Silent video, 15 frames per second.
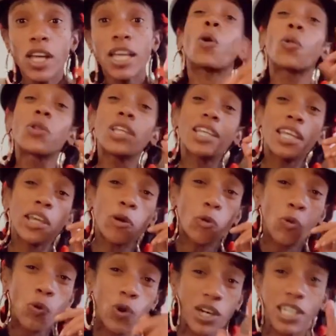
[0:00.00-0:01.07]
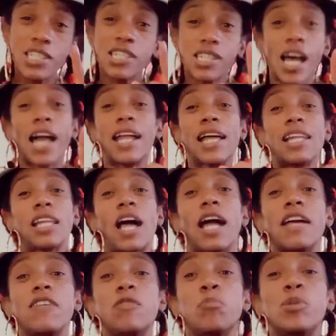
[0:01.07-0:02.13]
only get one shot at
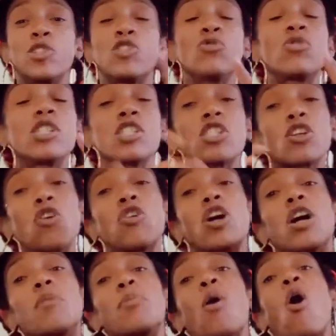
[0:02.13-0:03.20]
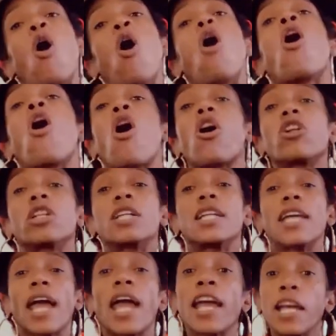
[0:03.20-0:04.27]
life but you can soak up all the
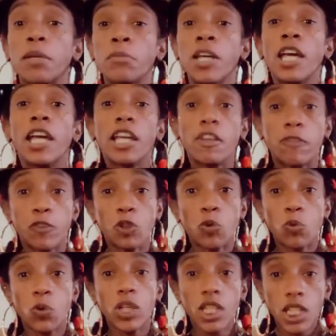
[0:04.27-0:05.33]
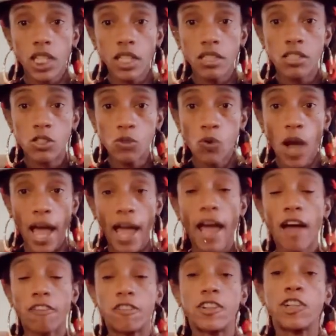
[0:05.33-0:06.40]
game if you're willing to
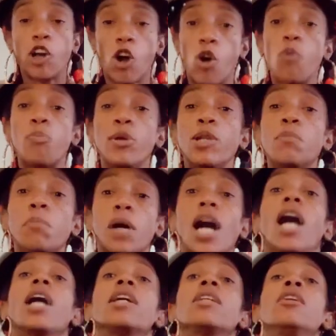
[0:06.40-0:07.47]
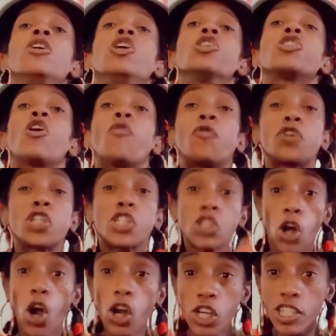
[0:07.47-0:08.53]
have an open mind so for
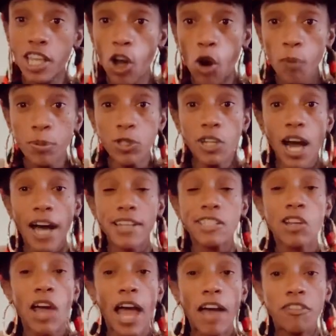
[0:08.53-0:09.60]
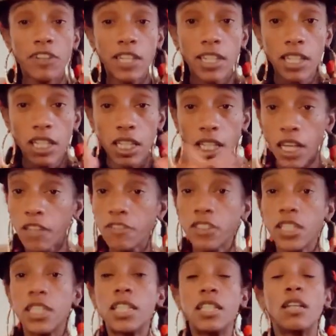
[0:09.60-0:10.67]
starters i hope you guys are having a
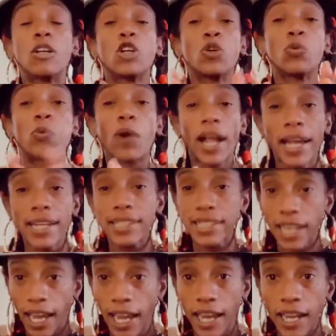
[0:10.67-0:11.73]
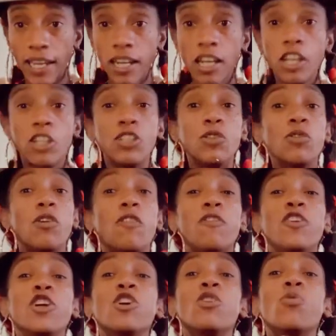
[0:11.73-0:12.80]
lovely great day you are
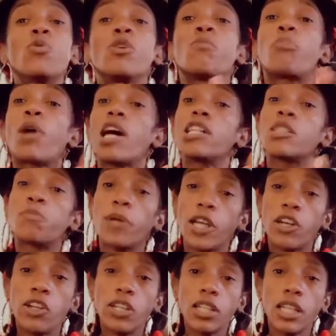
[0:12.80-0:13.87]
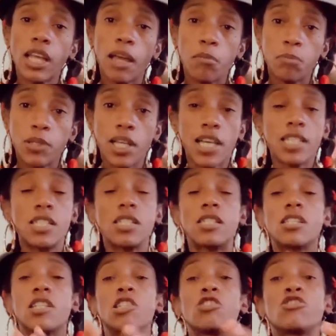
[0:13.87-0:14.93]
filled with prosperity and
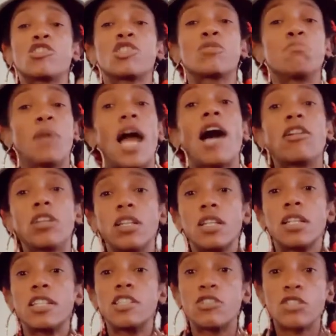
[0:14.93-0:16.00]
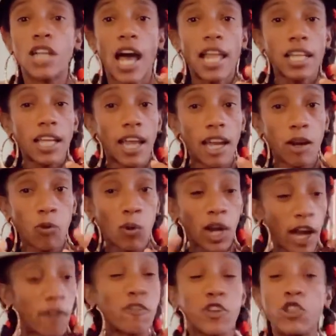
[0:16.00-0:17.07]
blessings and you're smiling and you're not letting
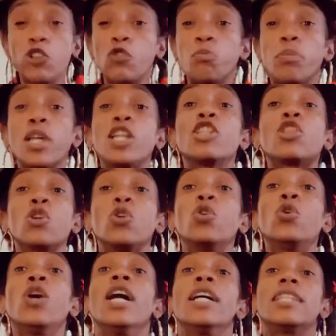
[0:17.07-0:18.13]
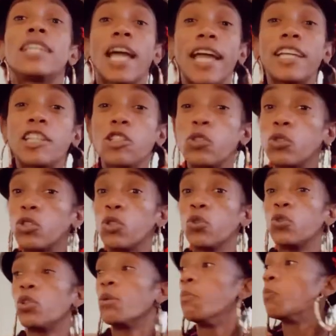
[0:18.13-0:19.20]
whatever you've been through take you
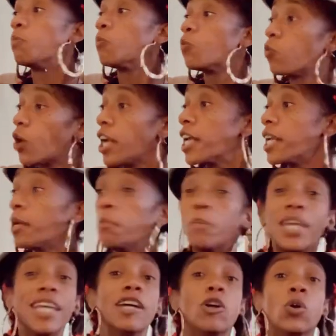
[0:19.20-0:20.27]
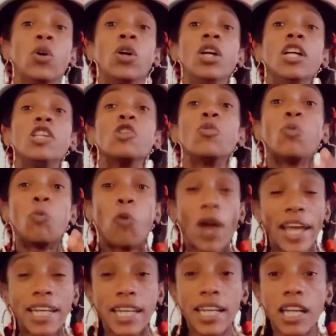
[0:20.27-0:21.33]
through the run of the mill you're
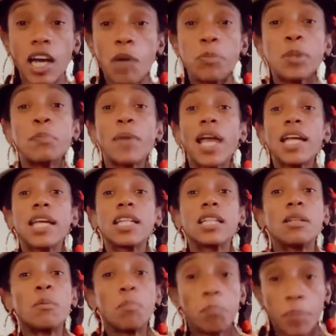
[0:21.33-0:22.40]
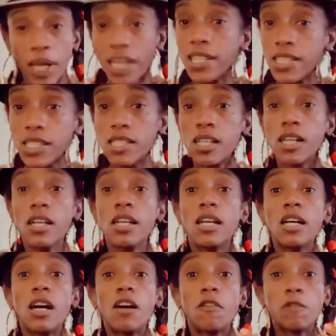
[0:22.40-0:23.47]
waking up and making the best
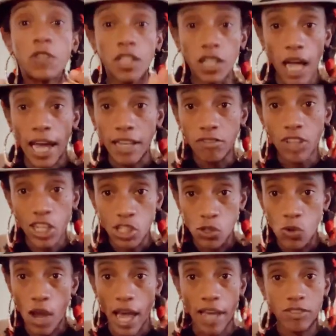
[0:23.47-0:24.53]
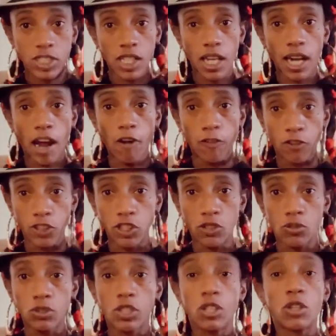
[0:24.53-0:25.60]
of the life that you have set out for
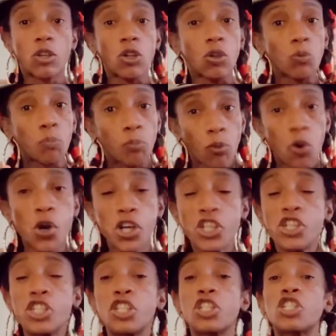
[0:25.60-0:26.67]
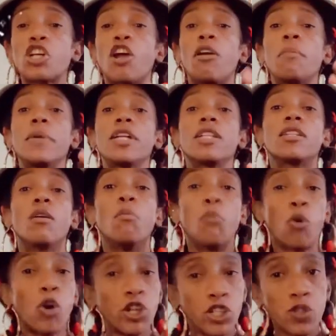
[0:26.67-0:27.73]
you. The more you're determined, the
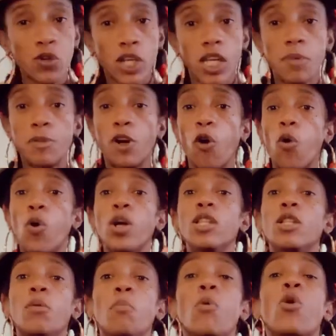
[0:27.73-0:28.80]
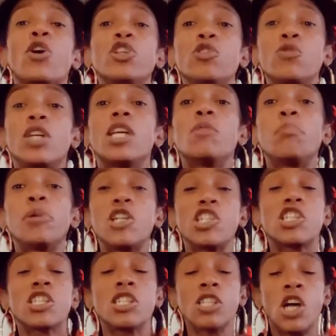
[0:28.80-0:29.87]
more you keep going, the more you keep
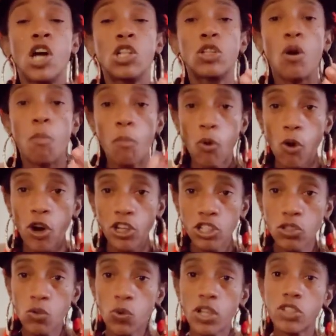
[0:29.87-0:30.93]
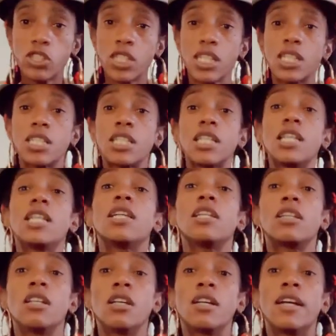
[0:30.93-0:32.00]
pushing, the more you will
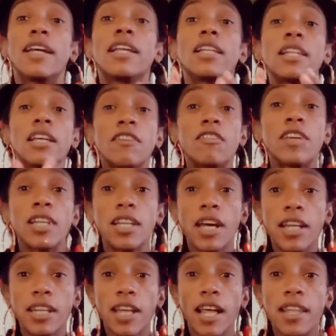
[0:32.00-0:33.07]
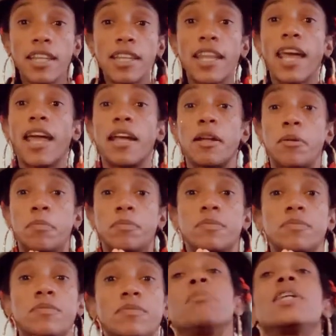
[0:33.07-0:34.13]
succeed in living another day.
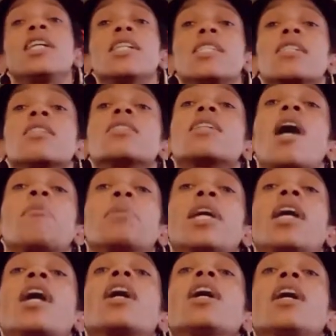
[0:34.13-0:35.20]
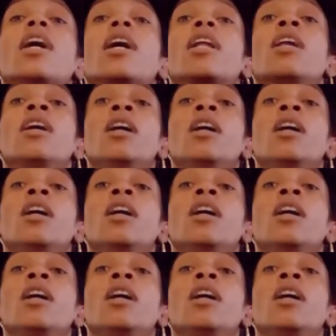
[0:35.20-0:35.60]
We get to the topic at hand.